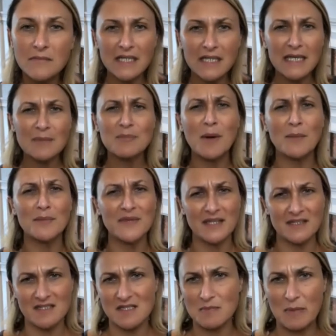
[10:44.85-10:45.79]
keep up
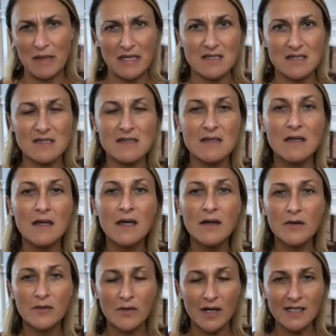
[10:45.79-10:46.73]
that space,
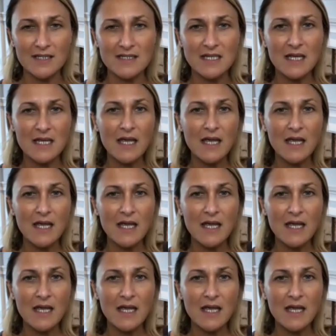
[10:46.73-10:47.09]
right?